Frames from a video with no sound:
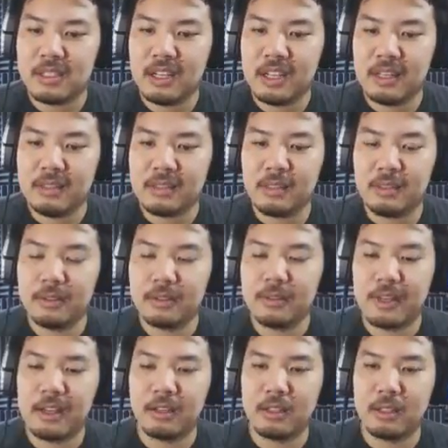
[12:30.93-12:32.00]
Yeah, that slows
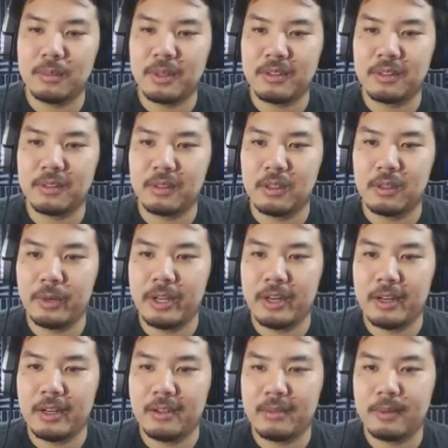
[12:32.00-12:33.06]
us down a little bit. Just going to
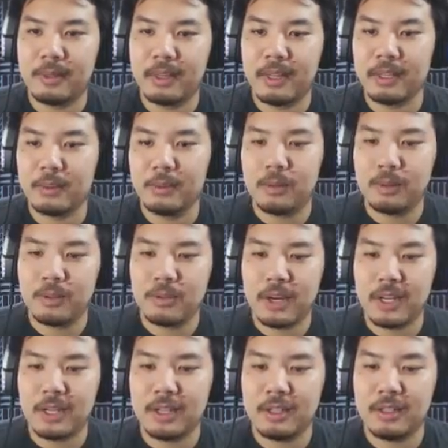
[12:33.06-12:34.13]
wait it out so we can get through the
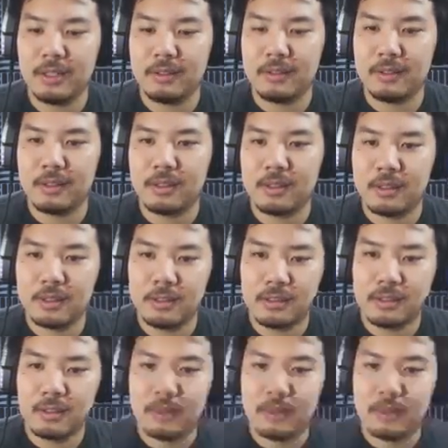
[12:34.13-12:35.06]
dragon easier.